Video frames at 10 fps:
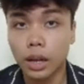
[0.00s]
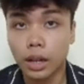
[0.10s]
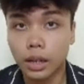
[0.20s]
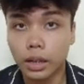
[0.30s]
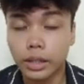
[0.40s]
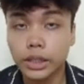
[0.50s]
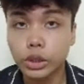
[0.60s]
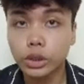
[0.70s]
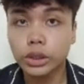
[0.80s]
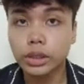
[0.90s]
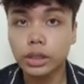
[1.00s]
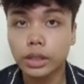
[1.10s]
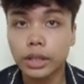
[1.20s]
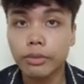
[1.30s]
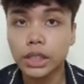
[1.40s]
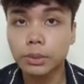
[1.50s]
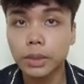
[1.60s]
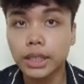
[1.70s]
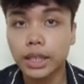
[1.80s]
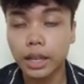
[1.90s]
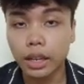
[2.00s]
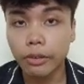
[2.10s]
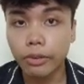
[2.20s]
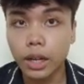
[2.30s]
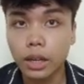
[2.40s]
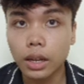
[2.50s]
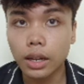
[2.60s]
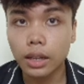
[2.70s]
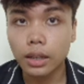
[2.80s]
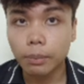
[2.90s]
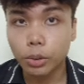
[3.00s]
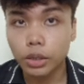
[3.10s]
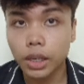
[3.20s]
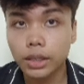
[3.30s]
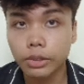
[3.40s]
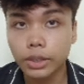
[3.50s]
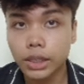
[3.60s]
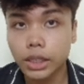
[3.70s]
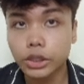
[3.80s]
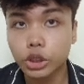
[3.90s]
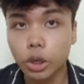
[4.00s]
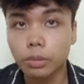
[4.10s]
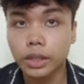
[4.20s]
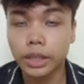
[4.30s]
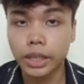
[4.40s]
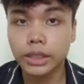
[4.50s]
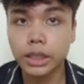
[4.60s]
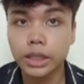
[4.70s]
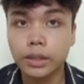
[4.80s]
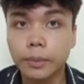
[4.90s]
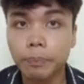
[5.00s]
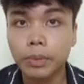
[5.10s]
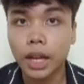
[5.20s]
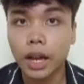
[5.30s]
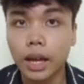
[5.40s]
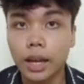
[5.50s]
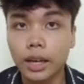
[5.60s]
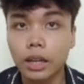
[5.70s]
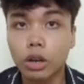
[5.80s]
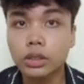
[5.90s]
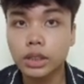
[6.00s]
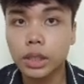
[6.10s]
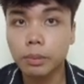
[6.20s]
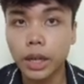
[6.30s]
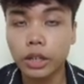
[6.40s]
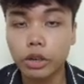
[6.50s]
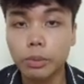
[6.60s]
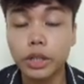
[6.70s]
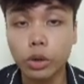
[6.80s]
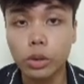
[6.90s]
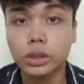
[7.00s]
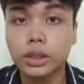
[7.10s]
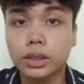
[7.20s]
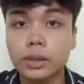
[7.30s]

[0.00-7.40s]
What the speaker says: Reduced investment can affect productivity, job creation, and long-term economic growth.